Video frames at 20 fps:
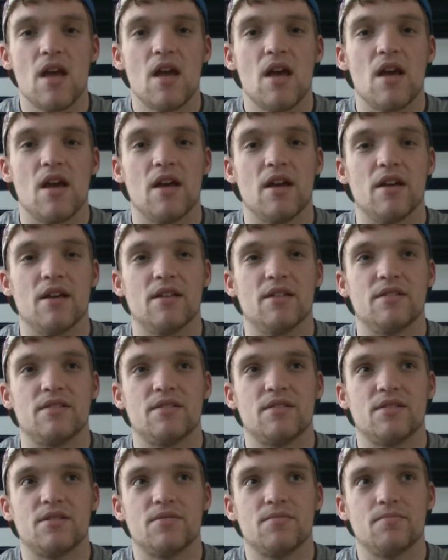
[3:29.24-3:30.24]

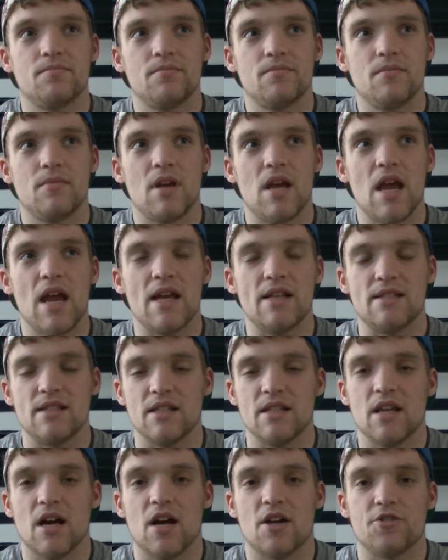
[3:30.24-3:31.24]
is
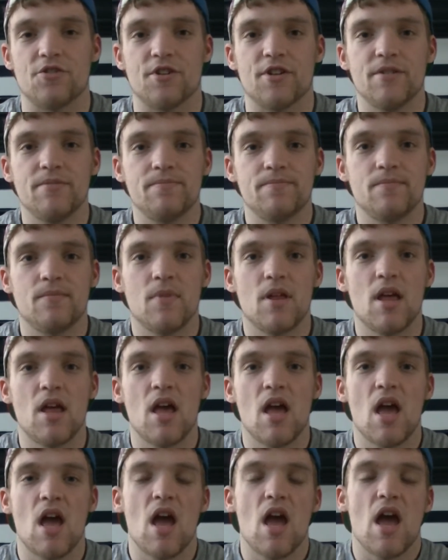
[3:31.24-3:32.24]
1,800
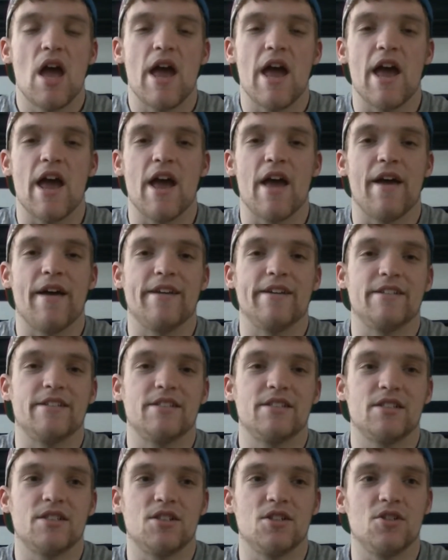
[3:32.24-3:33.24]

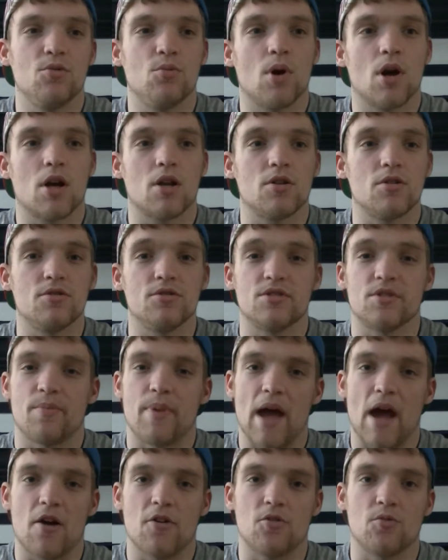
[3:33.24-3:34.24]
and you want to lose a
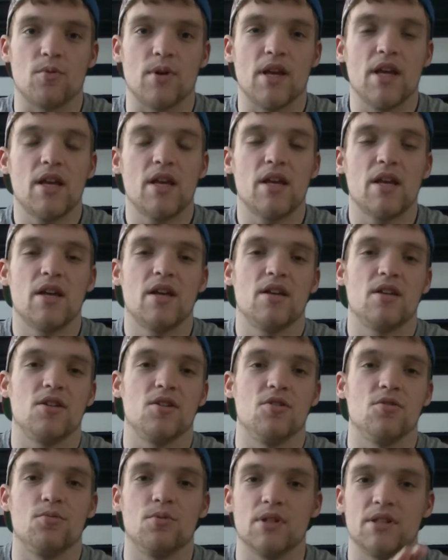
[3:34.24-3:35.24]
pound a week,
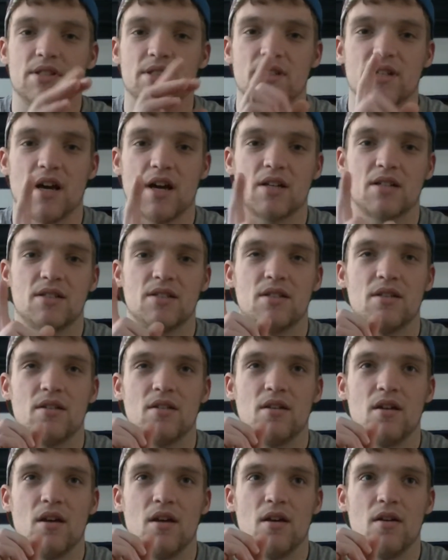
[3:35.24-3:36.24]
you would deduct
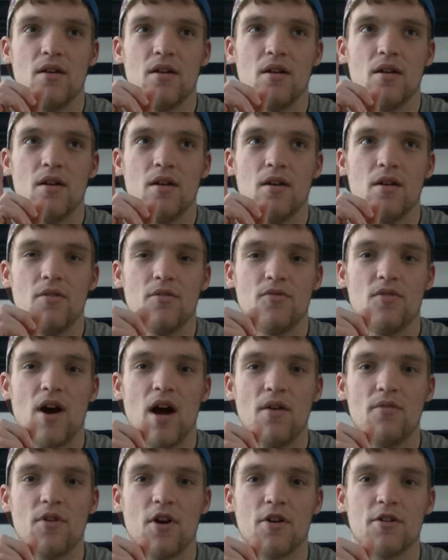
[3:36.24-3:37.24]

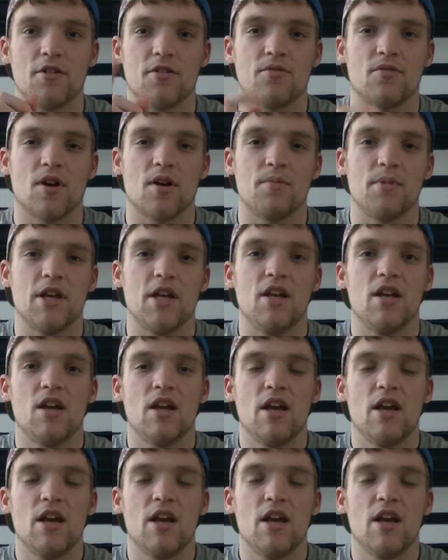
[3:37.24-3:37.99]
500 from it,